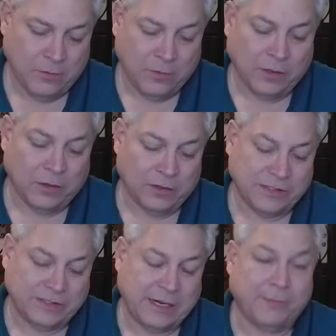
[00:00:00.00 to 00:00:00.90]
Will, or I
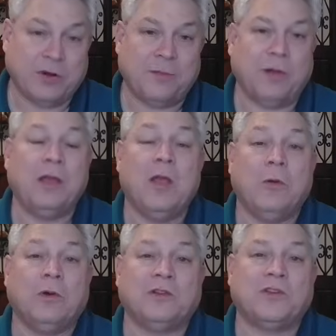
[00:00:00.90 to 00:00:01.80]
should say more to the point,
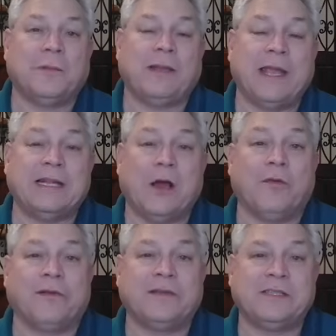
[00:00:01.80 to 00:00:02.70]
will Trump get
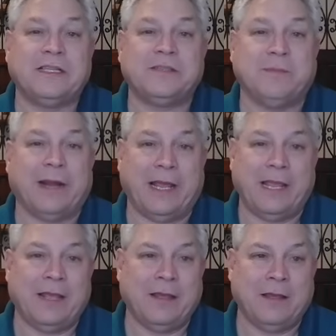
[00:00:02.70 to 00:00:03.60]
overseas money